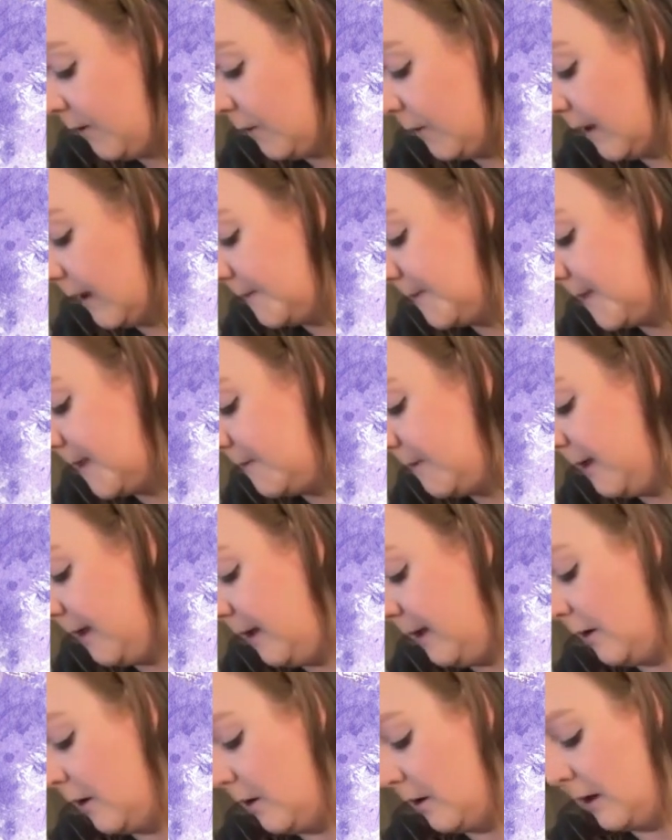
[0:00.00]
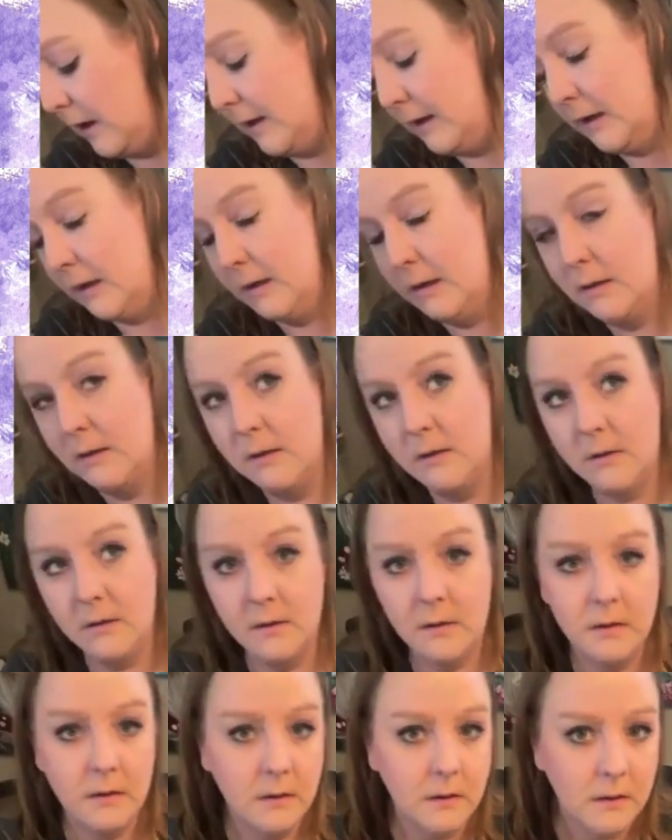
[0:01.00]
If you come to me on,
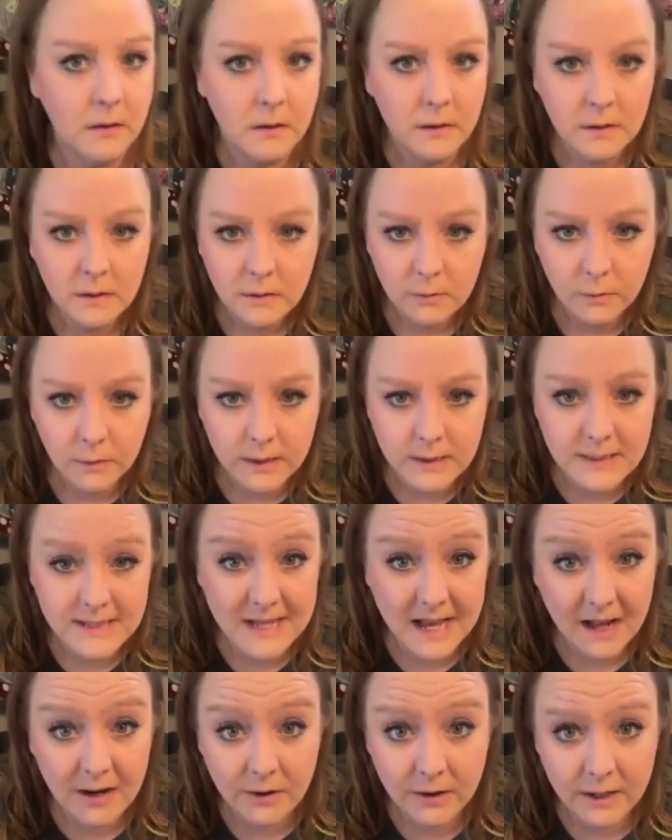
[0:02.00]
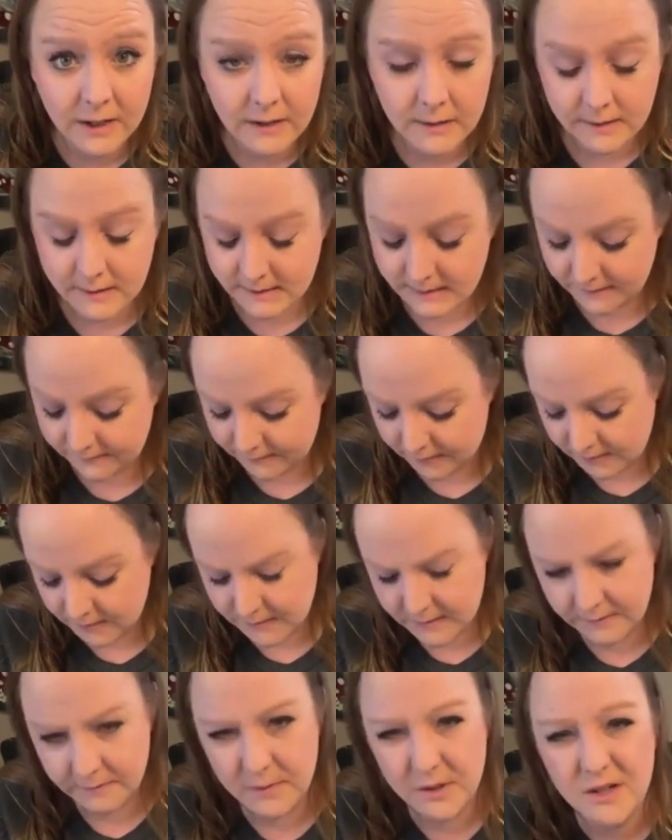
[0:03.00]
what, Saturday is the
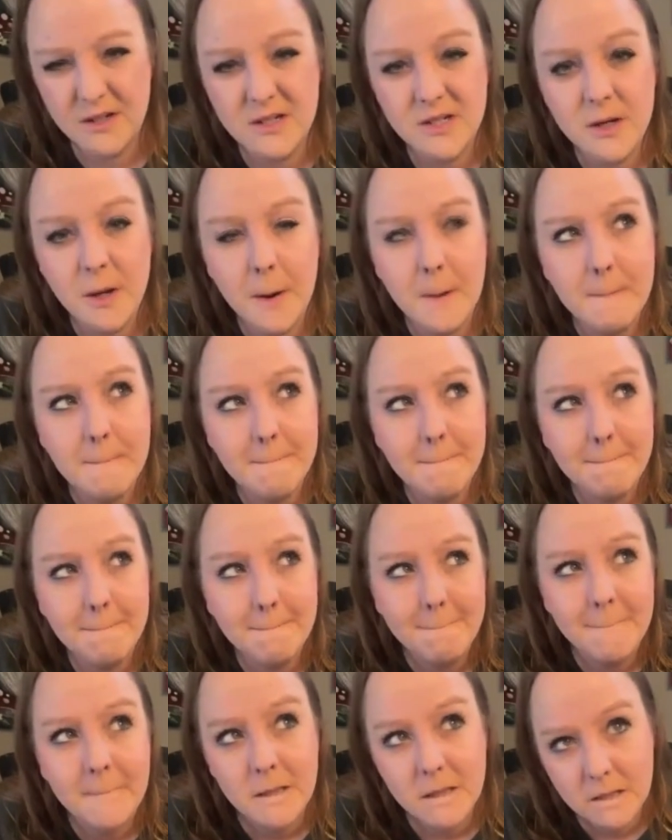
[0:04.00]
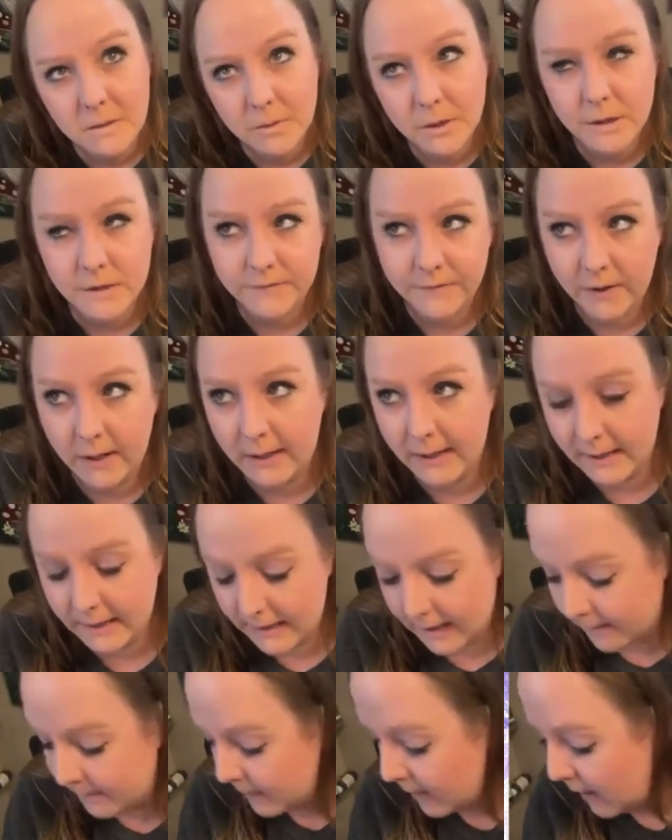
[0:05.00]
1st of March? Tomorrow's
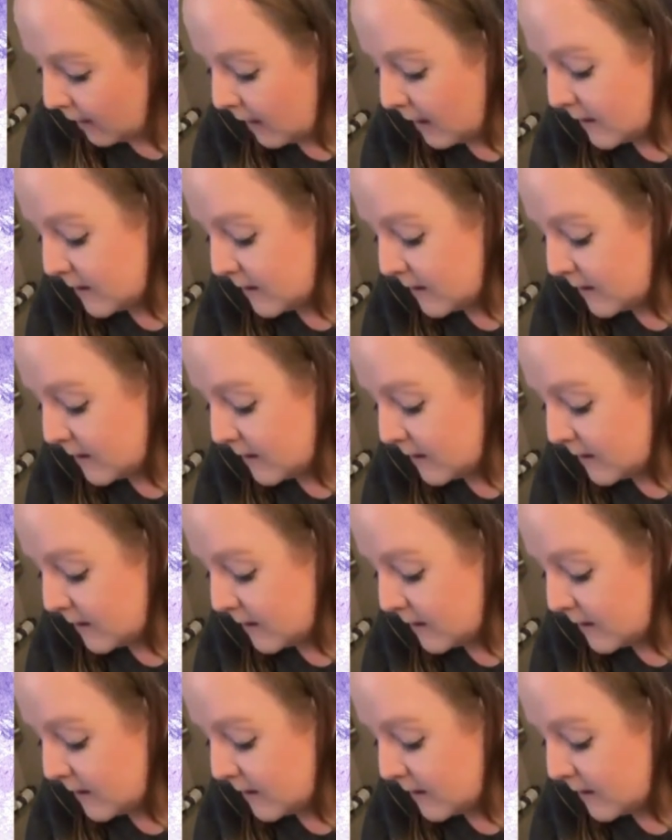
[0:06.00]
Friday, yeah.